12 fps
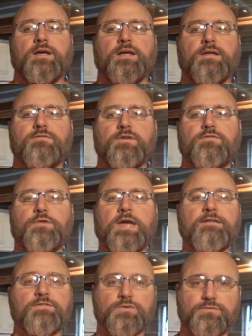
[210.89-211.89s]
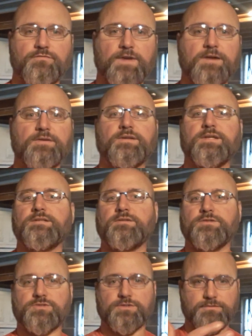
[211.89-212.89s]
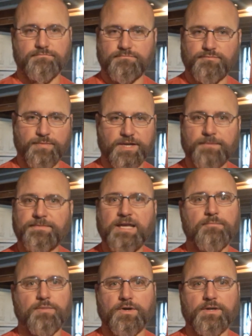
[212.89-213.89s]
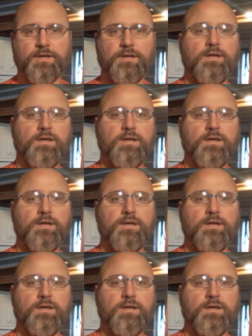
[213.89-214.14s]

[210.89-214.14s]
If you haven't found it, you should pick up that book.